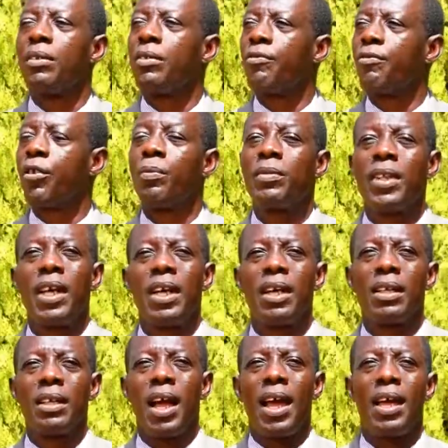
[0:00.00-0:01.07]
From
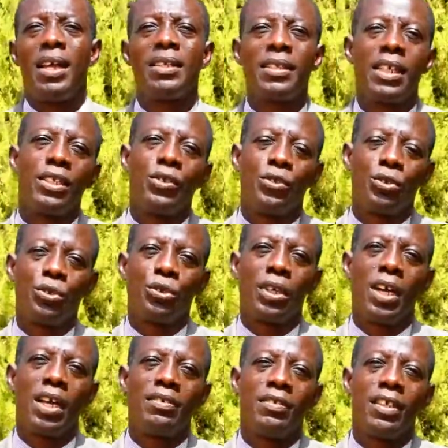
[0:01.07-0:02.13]
there, I entered into
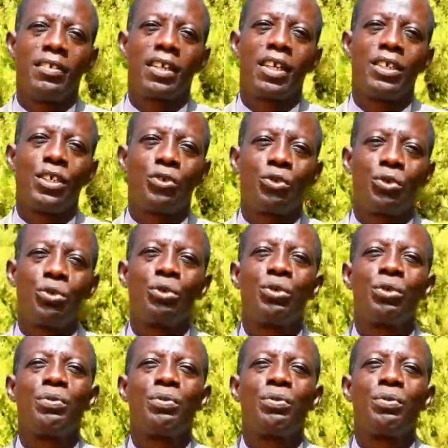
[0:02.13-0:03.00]
SDA Secondary School,